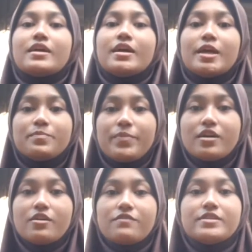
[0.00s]

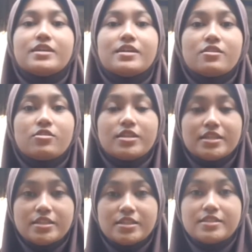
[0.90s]
Impact of the Earth
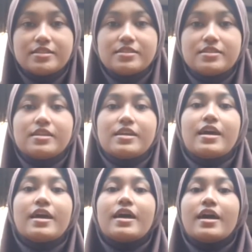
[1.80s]
rotation.
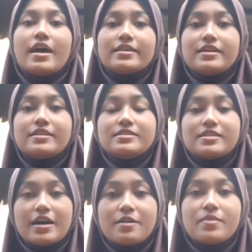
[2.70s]
At any
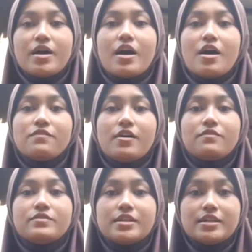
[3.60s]
time, half
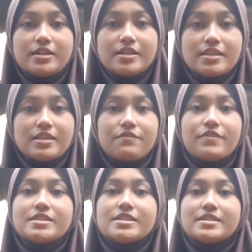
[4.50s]
of the Earth
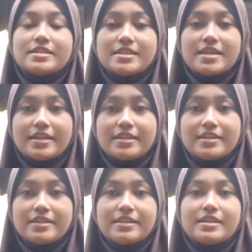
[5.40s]
faces the sun.
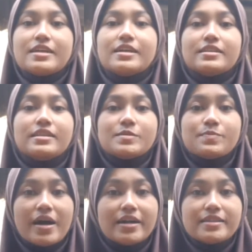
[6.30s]
This
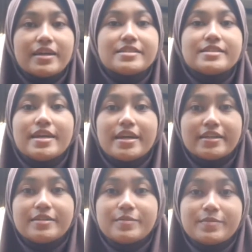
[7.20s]
part has
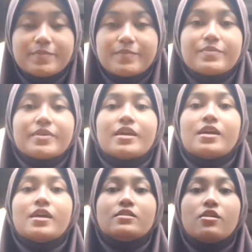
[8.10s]
day.
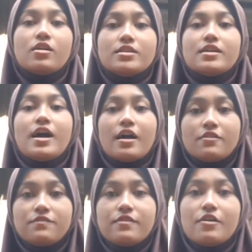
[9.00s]
The other half
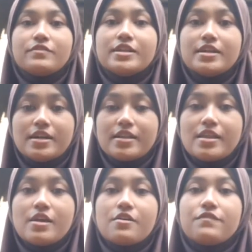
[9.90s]
of the Earth
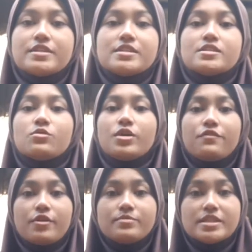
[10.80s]
faces away
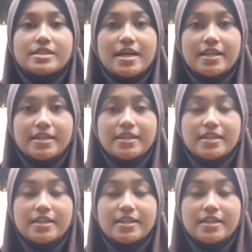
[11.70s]
from the sun.